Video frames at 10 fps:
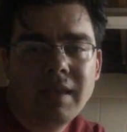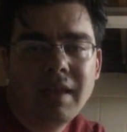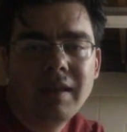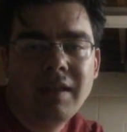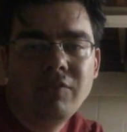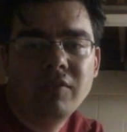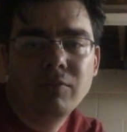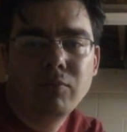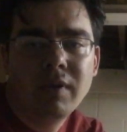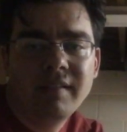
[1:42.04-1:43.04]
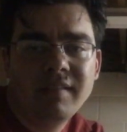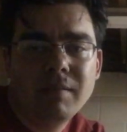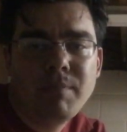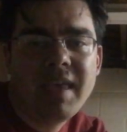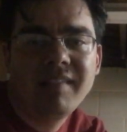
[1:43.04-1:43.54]
and it just wants to
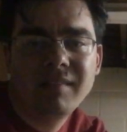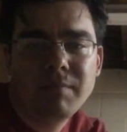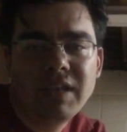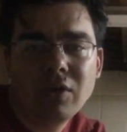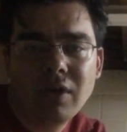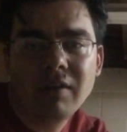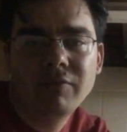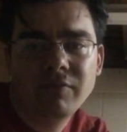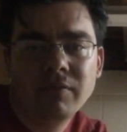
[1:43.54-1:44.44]
piss me off,